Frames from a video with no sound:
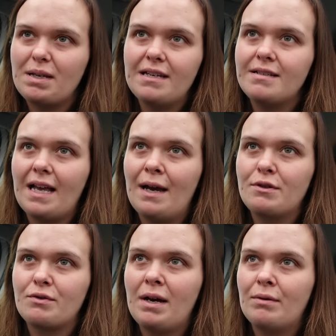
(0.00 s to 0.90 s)
because I
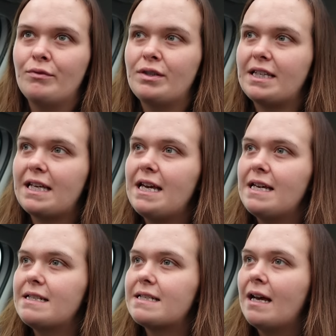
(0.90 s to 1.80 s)
was around the
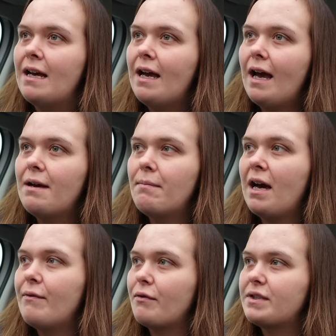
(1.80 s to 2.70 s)
kids.
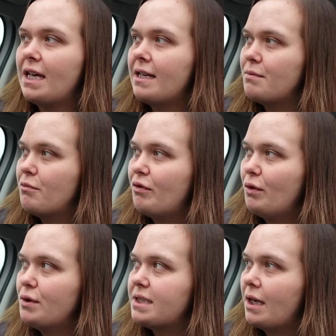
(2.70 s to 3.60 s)
I've obviously had it
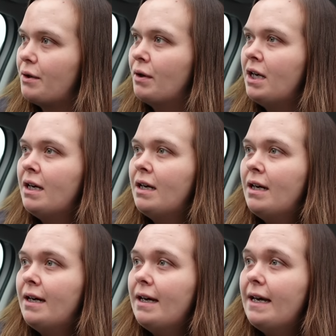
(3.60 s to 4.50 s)
before, so
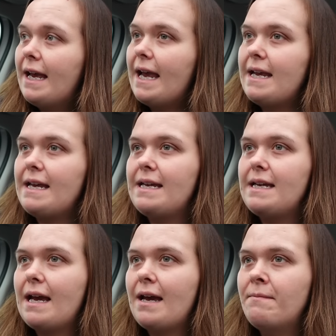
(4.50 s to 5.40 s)

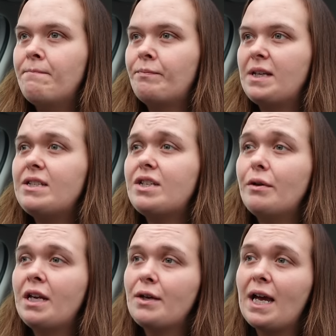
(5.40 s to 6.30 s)
he's
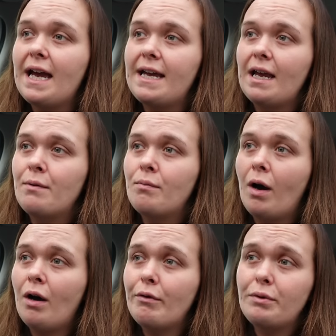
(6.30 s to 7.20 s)
doing okay, and
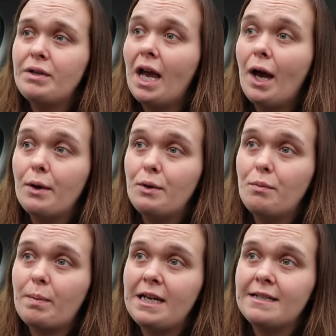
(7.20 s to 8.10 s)
our only
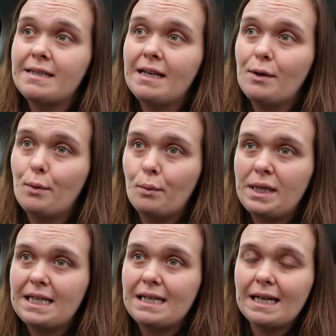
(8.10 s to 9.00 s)
hope is that we
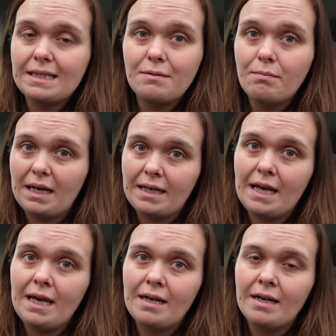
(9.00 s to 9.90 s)
can get him back
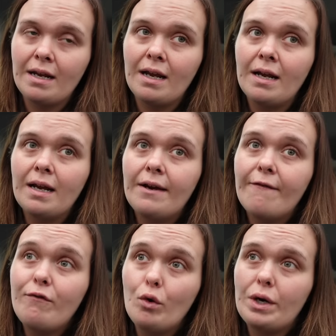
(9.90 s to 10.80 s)
in
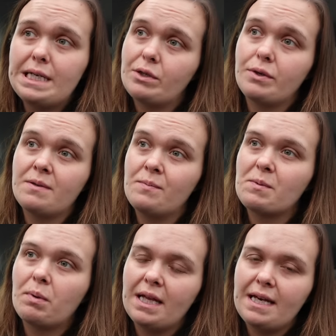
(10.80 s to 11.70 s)
for his Christmas
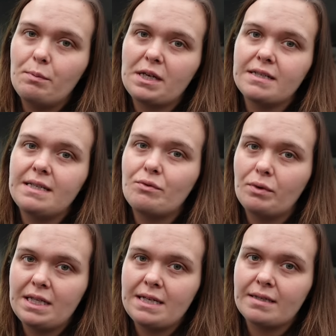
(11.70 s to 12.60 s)
play, because he's
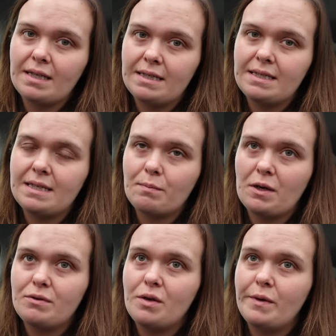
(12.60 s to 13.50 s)
really excited
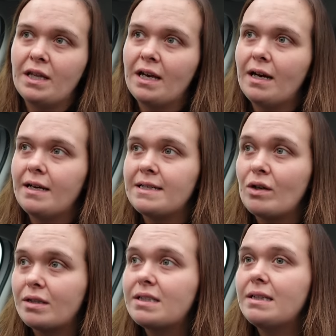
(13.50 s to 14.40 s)
about doing that, and he's
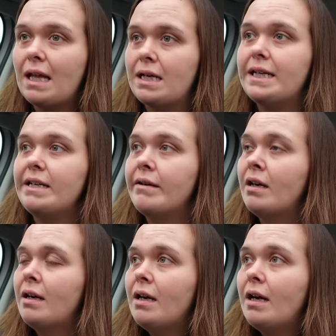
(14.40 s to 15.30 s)
got a line
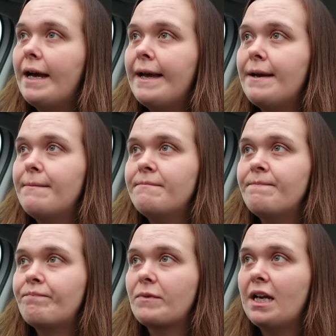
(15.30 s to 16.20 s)

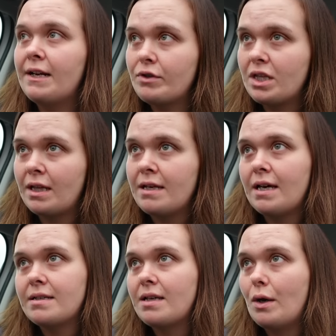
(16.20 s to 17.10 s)
and everything like
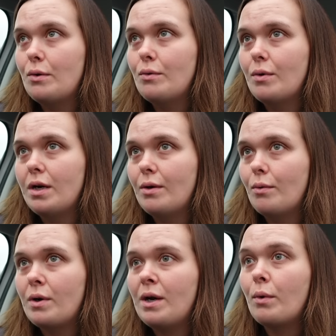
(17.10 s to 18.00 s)
that. So
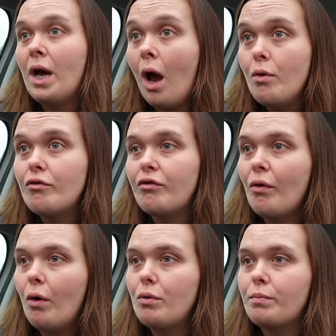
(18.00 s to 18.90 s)
we're
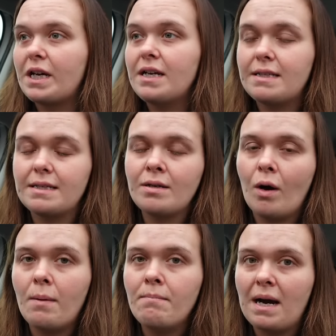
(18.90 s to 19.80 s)
hopeful, because it's
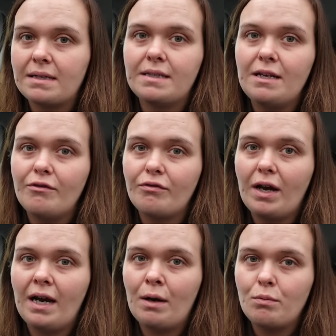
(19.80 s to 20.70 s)
not a massive
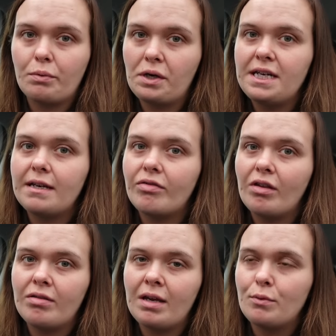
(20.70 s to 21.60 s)
outbreak,
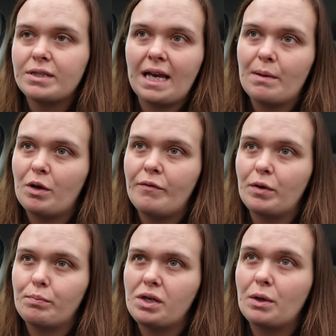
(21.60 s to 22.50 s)
that they will scab over
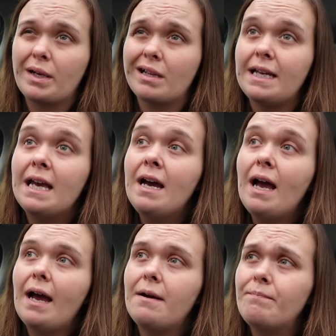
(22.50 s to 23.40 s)
pretty quickly.
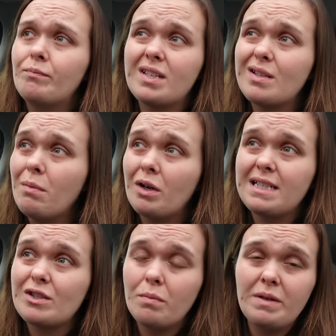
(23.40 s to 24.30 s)
Some on
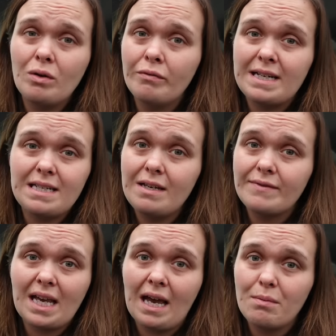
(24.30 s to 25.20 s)
his tummy already have
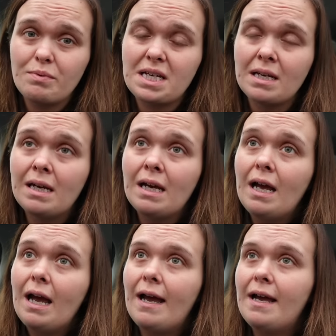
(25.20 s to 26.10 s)
scabbed,
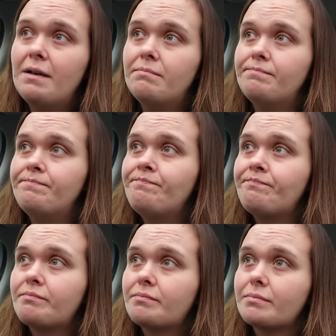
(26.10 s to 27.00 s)

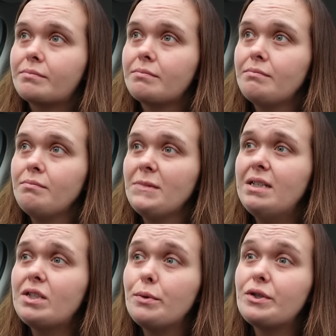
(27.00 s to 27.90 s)

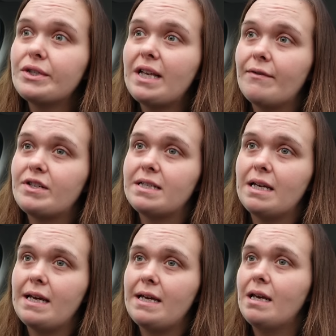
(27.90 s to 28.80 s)
so we'll just have to
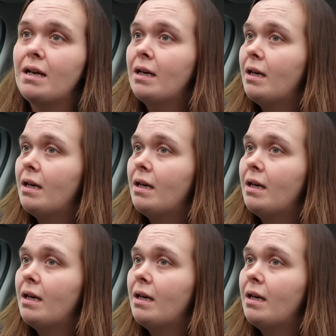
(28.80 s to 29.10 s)
see.